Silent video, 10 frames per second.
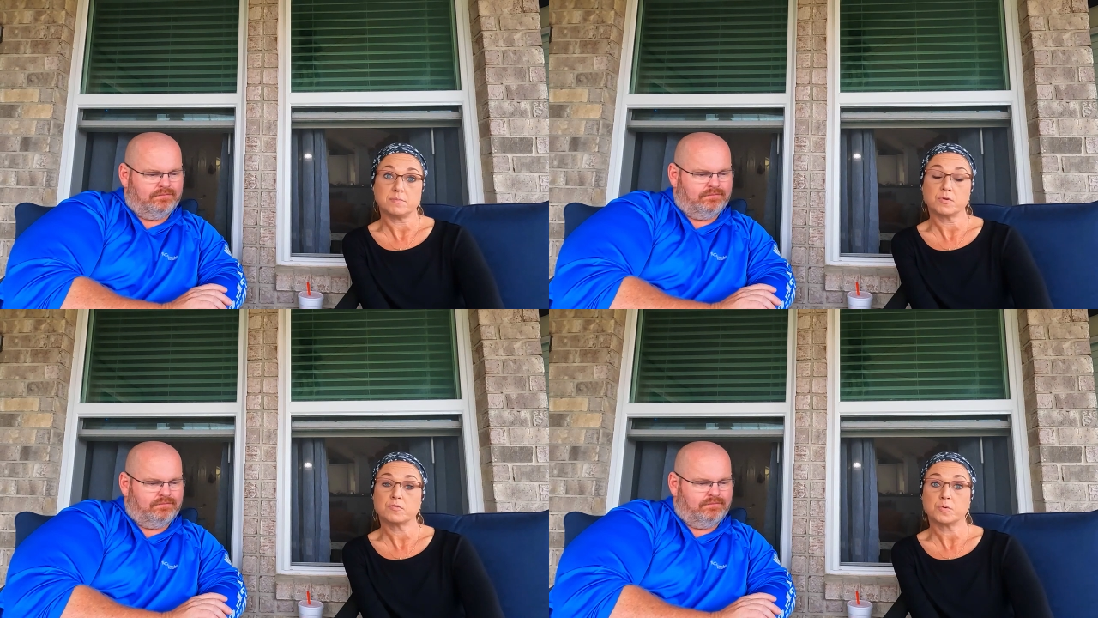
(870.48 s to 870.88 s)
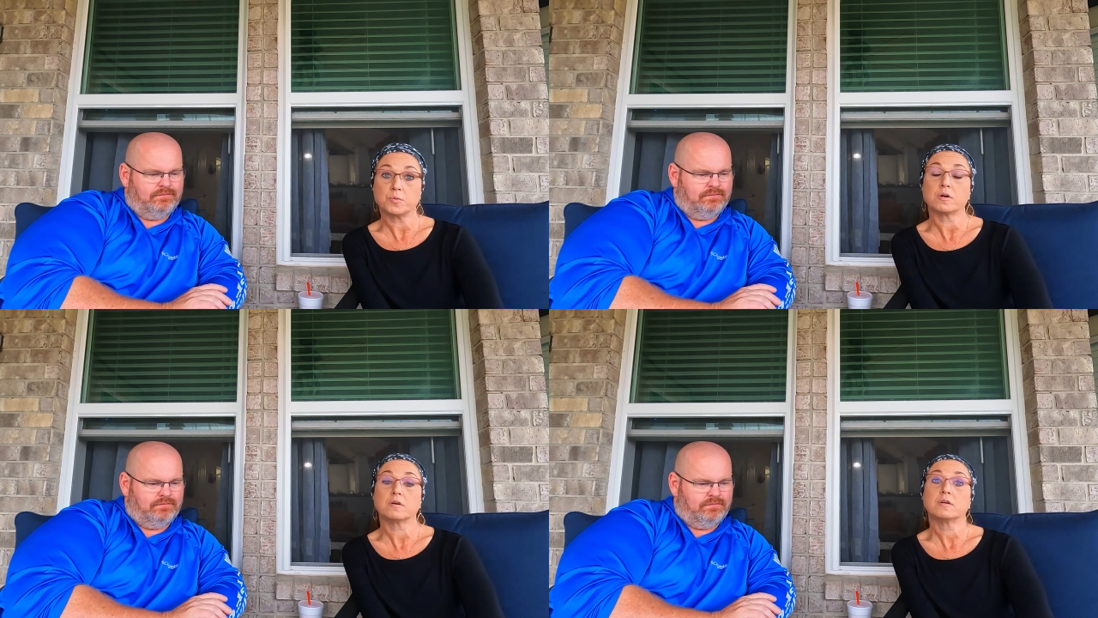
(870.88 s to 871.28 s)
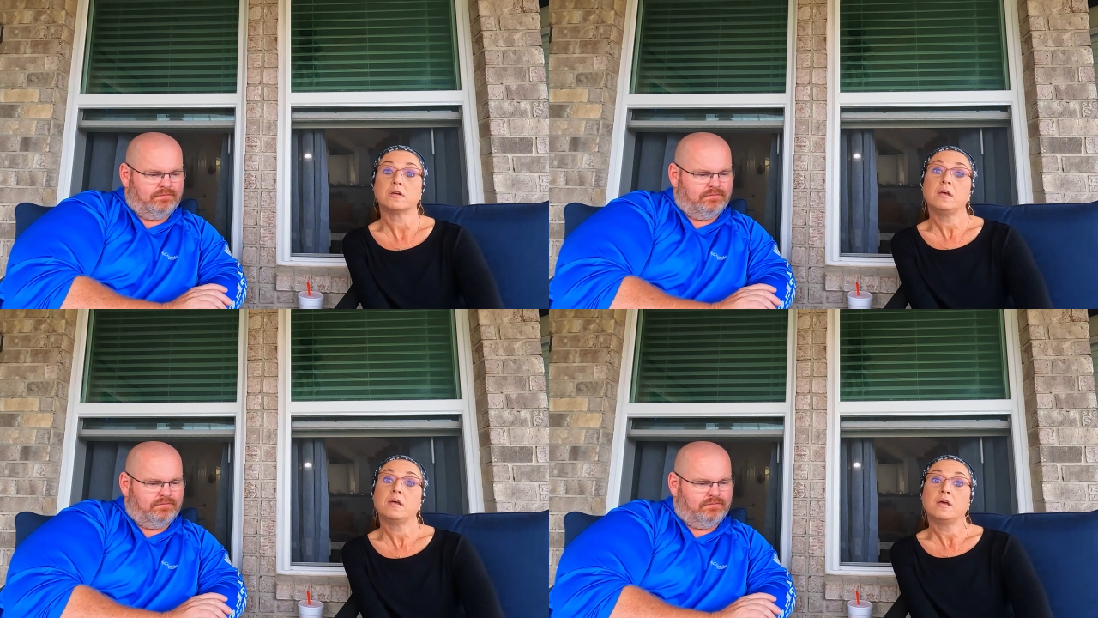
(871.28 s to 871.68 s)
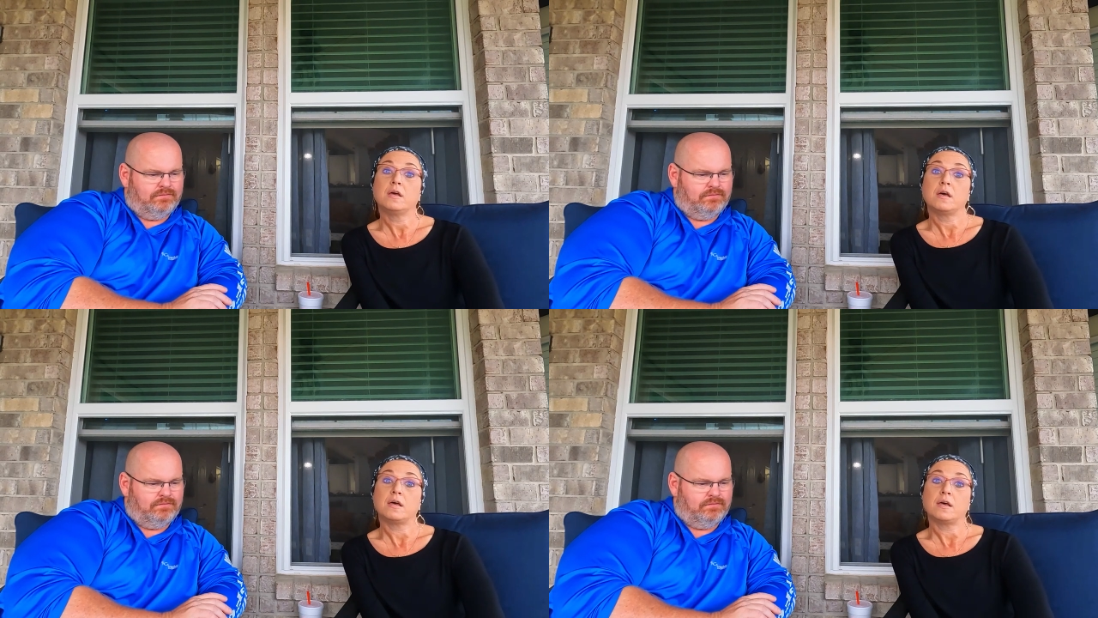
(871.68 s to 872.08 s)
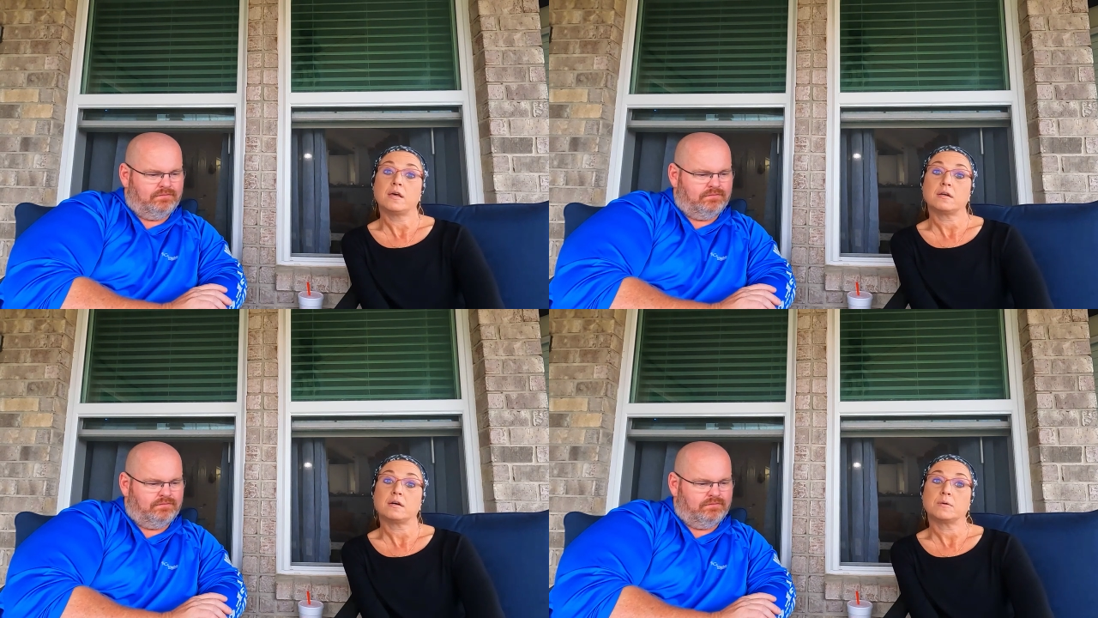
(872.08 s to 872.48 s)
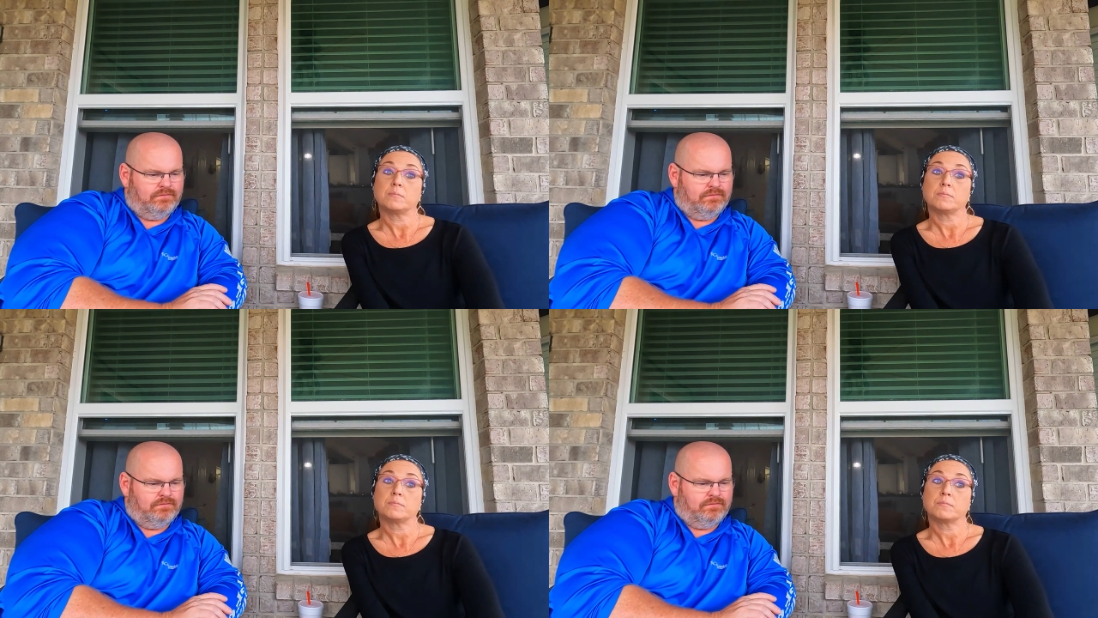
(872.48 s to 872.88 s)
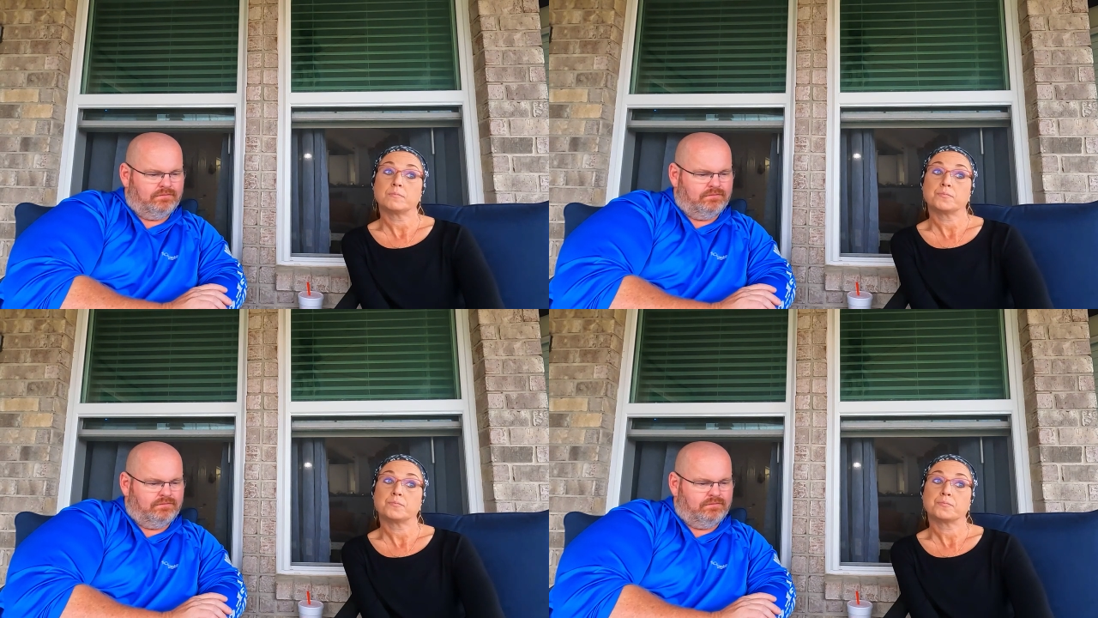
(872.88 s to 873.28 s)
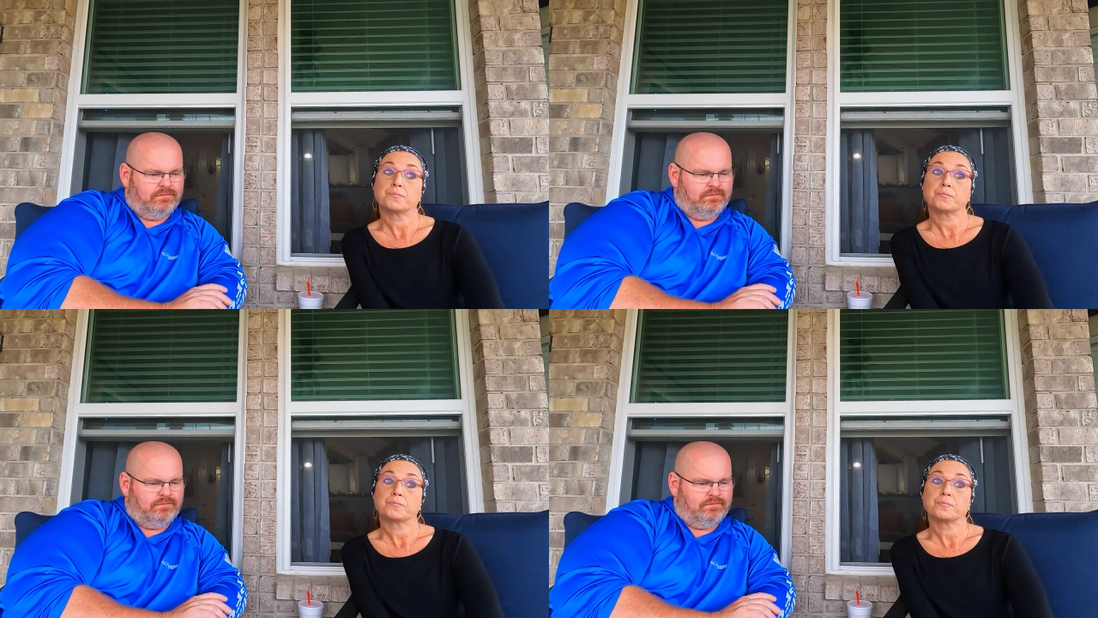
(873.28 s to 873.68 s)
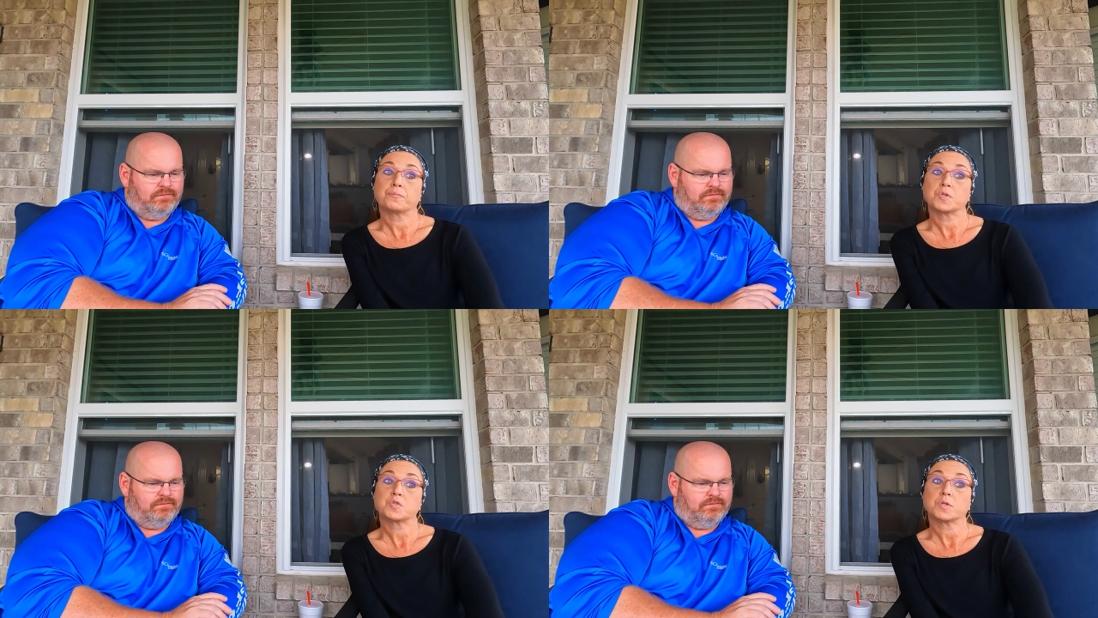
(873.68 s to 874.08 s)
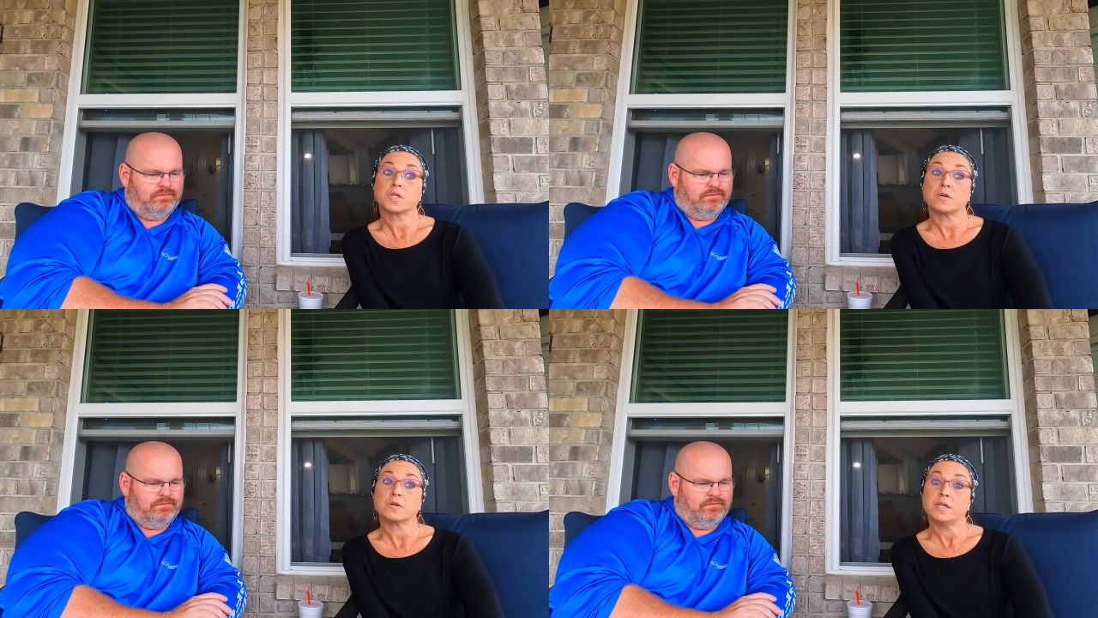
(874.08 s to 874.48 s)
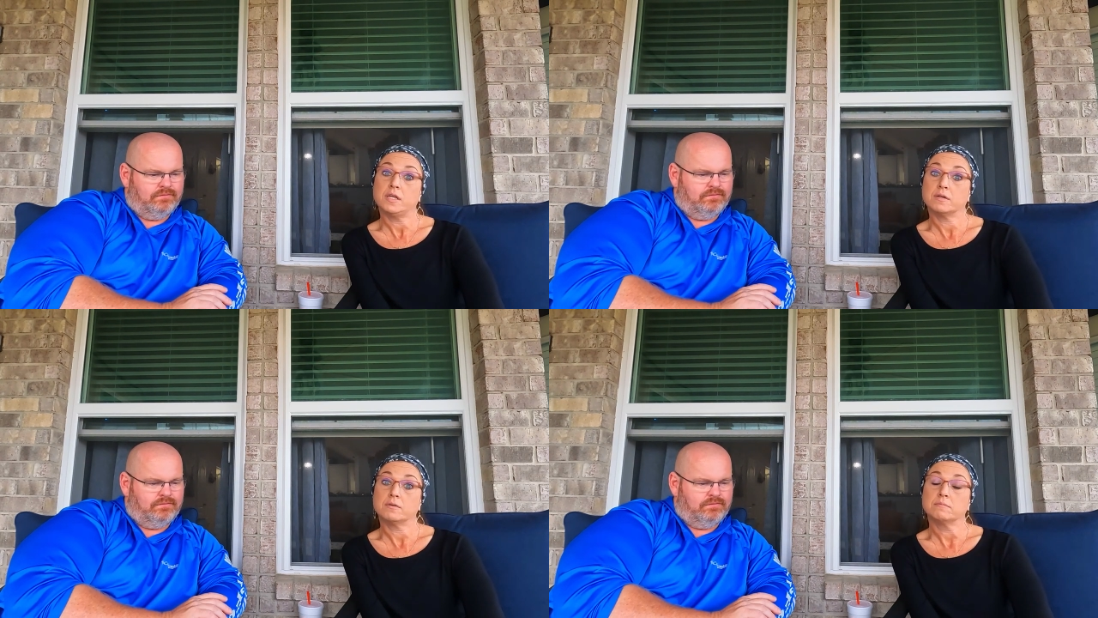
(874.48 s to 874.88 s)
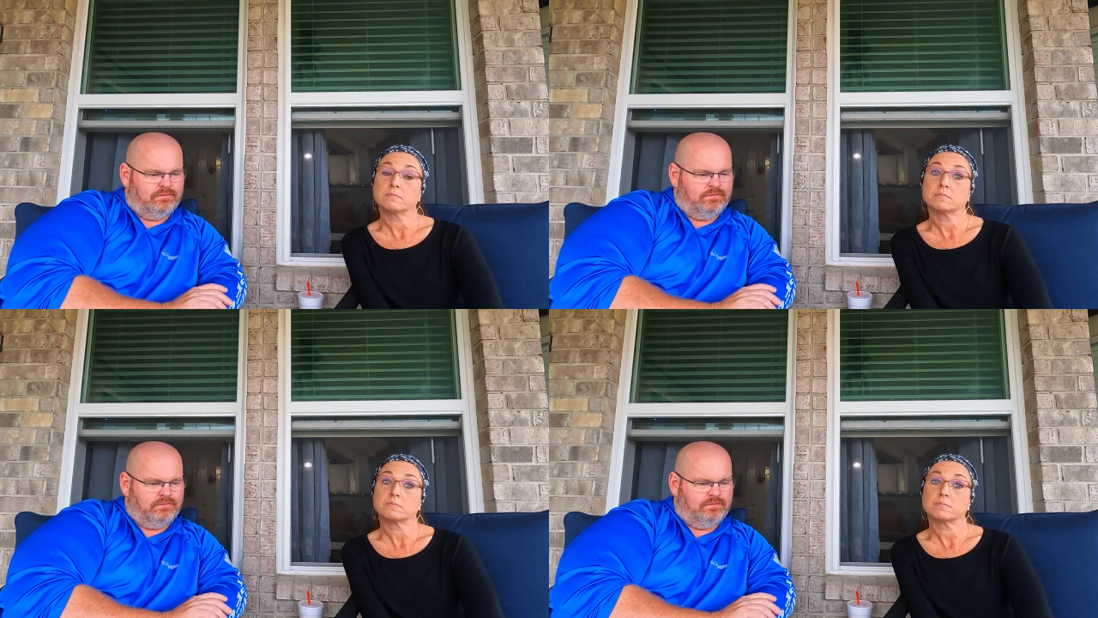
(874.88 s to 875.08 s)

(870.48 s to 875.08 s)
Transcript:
Speaker 1: did before. And um, it's really hard to hear.